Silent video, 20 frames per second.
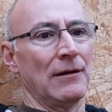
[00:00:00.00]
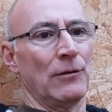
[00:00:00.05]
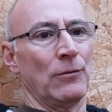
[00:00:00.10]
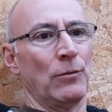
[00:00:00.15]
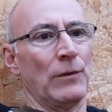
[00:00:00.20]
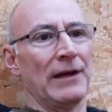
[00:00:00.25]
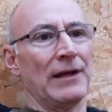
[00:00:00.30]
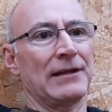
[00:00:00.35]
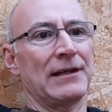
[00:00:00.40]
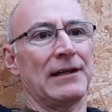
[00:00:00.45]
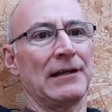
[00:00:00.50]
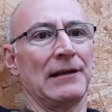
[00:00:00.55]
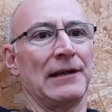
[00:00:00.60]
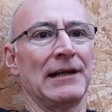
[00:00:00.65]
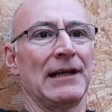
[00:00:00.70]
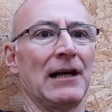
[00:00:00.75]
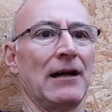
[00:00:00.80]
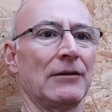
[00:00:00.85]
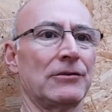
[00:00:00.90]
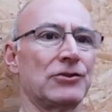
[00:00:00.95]
we're
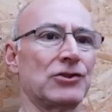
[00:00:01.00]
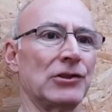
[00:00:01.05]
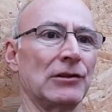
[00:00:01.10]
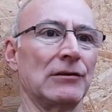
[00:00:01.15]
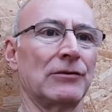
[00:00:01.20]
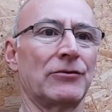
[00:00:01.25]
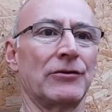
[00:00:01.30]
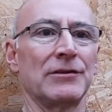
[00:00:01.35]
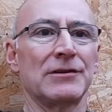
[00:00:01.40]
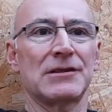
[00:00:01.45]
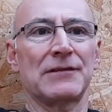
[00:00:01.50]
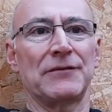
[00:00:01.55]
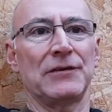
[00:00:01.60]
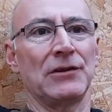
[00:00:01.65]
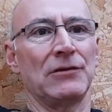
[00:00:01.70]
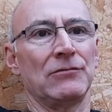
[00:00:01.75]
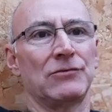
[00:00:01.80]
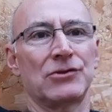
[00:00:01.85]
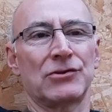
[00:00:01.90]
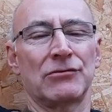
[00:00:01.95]
killing our children's
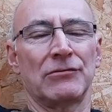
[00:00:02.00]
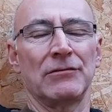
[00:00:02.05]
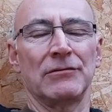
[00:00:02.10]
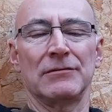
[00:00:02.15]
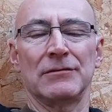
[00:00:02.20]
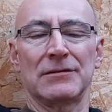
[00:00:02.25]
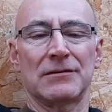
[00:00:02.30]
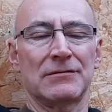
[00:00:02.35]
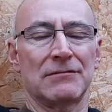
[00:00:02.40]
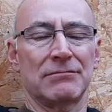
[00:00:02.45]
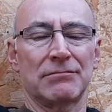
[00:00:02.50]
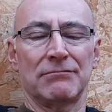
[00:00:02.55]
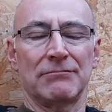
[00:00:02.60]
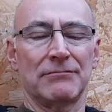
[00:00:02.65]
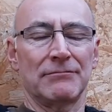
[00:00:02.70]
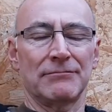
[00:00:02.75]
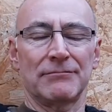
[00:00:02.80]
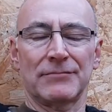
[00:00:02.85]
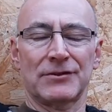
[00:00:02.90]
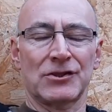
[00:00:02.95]
future and
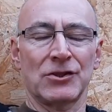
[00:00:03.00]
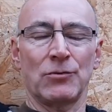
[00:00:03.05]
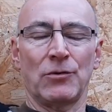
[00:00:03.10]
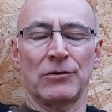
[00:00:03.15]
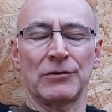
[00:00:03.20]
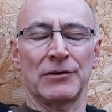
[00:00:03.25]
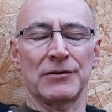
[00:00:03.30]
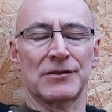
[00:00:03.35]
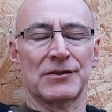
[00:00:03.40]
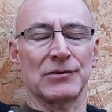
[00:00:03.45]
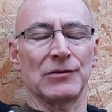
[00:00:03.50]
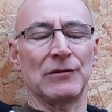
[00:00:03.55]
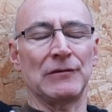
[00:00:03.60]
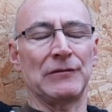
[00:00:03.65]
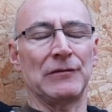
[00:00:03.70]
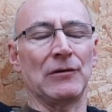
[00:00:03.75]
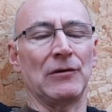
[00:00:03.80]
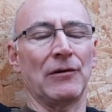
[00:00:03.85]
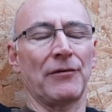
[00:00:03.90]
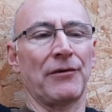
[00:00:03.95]
so on and so
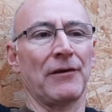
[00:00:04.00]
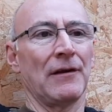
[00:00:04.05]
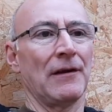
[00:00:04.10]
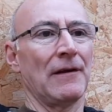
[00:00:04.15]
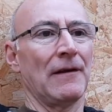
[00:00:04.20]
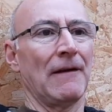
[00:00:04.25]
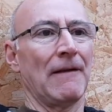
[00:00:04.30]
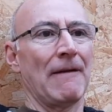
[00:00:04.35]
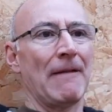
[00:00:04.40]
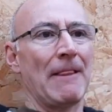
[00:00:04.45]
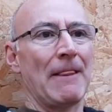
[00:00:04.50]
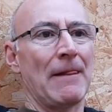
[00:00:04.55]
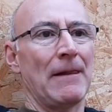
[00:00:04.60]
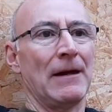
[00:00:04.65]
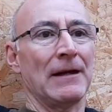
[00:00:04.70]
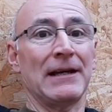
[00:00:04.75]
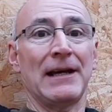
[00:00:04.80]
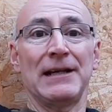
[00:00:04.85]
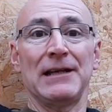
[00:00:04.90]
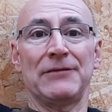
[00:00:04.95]
forth.
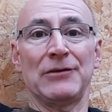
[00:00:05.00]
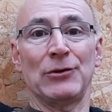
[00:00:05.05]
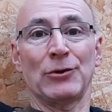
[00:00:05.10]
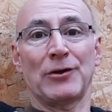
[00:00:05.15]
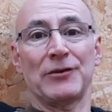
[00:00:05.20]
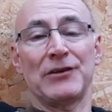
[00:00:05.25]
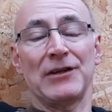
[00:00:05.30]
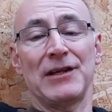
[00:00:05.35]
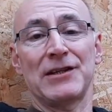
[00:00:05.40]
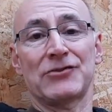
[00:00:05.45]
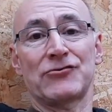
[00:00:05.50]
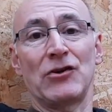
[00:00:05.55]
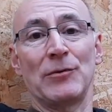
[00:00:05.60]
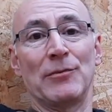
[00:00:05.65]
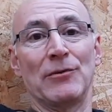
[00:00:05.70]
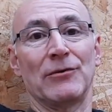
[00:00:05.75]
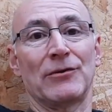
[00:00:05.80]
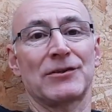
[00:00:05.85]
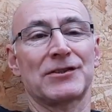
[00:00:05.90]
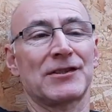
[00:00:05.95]
Again, if you look at the history
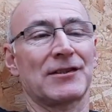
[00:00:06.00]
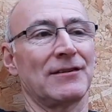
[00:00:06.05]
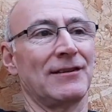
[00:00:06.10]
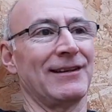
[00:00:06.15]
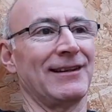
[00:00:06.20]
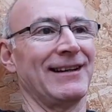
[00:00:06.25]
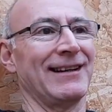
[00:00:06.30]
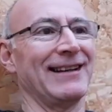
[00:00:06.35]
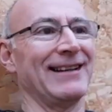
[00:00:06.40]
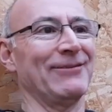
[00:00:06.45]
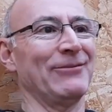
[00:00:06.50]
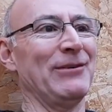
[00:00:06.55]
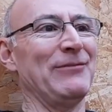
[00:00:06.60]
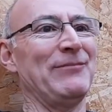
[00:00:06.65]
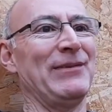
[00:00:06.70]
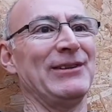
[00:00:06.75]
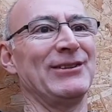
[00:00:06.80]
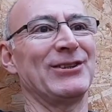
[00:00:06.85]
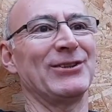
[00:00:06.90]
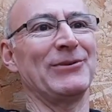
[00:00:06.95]
books, we've
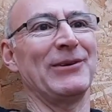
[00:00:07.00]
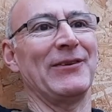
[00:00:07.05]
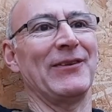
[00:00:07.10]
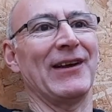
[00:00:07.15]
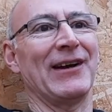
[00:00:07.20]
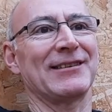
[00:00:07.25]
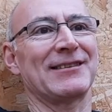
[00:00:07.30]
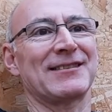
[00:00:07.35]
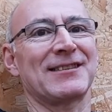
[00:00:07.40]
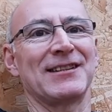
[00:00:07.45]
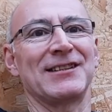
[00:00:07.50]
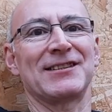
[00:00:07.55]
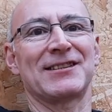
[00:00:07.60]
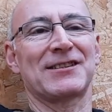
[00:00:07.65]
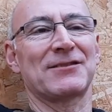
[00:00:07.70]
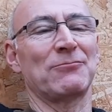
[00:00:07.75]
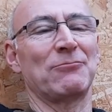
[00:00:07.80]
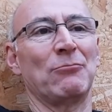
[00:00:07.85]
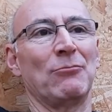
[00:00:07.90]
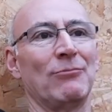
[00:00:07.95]
been doing that
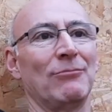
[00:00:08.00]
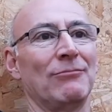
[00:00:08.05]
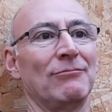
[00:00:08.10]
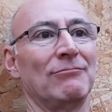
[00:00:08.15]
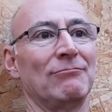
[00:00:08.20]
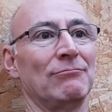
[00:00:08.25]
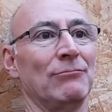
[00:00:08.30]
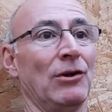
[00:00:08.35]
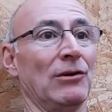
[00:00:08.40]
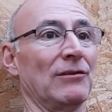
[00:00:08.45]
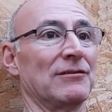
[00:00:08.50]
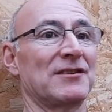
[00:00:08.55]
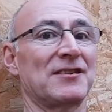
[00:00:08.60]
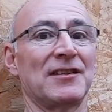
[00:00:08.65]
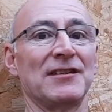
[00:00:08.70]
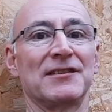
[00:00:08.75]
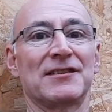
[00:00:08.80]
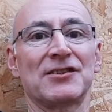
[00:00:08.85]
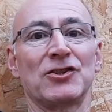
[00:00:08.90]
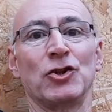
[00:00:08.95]
since
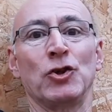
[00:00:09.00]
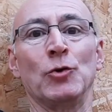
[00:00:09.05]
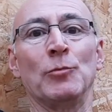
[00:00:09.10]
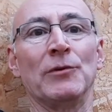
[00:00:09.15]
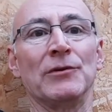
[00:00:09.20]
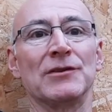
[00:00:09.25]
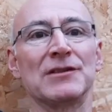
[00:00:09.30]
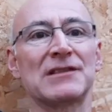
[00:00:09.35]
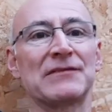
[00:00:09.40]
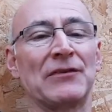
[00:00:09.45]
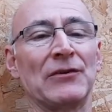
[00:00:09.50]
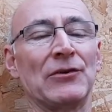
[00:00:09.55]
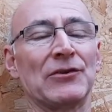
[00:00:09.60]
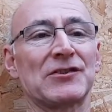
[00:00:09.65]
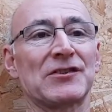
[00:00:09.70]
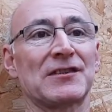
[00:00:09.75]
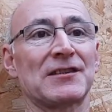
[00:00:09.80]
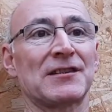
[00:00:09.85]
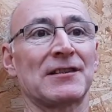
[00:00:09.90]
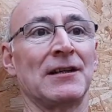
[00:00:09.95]
humans
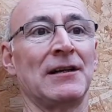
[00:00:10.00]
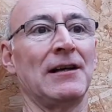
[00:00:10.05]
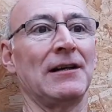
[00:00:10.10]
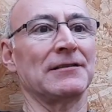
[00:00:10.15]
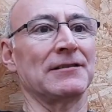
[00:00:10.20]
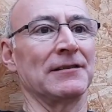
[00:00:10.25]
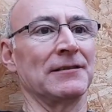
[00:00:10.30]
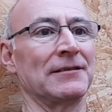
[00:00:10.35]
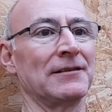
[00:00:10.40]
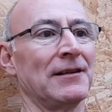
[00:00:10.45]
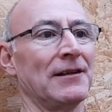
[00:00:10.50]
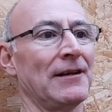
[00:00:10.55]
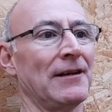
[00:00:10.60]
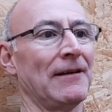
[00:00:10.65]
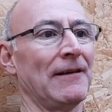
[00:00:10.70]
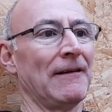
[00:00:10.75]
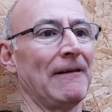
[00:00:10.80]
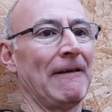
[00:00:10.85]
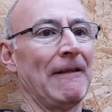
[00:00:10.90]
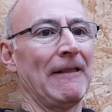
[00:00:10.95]
first started.
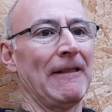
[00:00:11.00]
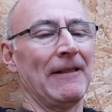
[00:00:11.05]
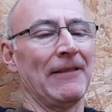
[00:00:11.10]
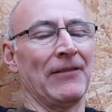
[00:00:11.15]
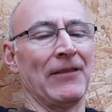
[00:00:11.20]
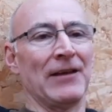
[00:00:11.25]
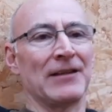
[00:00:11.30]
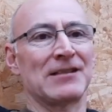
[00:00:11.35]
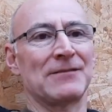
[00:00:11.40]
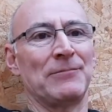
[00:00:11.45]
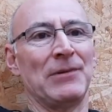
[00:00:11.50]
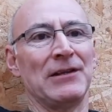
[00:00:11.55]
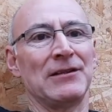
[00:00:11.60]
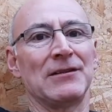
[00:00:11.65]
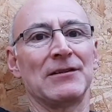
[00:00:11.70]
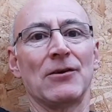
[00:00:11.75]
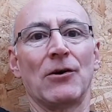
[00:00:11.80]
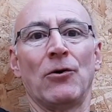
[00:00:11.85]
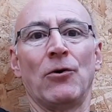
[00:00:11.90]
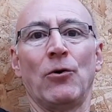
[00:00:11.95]
There's
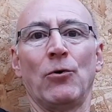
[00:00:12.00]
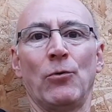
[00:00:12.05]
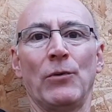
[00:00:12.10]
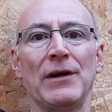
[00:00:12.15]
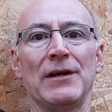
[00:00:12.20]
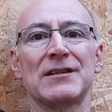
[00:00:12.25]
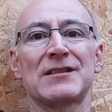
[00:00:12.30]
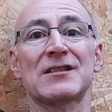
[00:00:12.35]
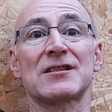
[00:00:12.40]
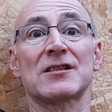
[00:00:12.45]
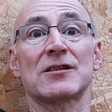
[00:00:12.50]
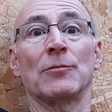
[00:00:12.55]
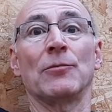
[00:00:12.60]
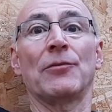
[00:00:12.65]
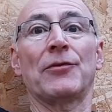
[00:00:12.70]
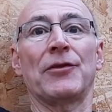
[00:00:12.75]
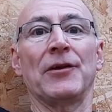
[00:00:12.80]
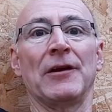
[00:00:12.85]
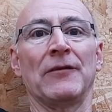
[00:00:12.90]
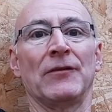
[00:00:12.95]
been always
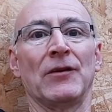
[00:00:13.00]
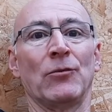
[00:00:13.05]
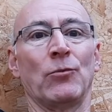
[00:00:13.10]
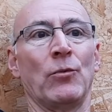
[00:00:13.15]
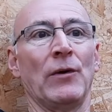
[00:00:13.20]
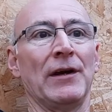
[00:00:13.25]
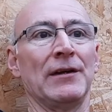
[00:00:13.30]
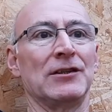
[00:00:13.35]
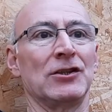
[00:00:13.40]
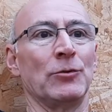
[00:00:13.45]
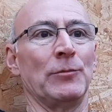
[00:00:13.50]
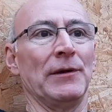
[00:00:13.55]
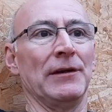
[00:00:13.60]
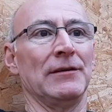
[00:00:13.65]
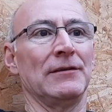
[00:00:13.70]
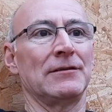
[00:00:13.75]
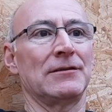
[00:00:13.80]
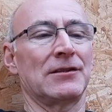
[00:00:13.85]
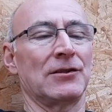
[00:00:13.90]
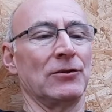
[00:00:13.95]
something that we're
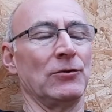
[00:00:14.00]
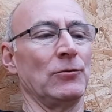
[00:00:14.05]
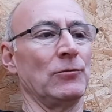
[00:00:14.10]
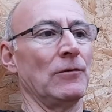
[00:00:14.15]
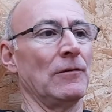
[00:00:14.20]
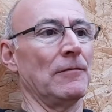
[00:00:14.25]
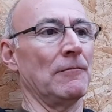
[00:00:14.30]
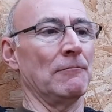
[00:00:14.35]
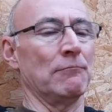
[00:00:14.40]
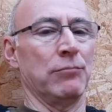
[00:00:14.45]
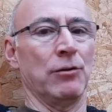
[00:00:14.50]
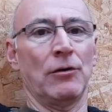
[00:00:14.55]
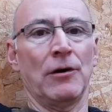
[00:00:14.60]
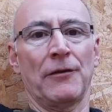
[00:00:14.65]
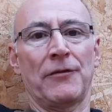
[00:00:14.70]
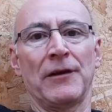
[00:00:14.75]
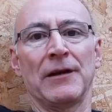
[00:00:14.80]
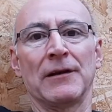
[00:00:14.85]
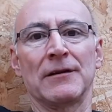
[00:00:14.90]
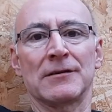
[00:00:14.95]
doing to bugger
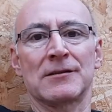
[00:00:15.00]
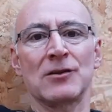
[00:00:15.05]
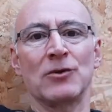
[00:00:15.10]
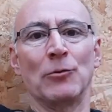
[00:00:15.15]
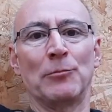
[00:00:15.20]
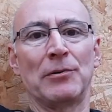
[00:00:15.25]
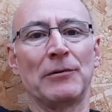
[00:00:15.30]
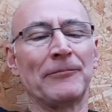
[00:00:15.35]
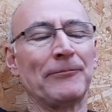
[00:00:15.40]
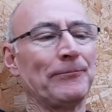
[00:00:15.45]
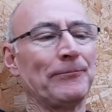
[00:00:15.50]
things up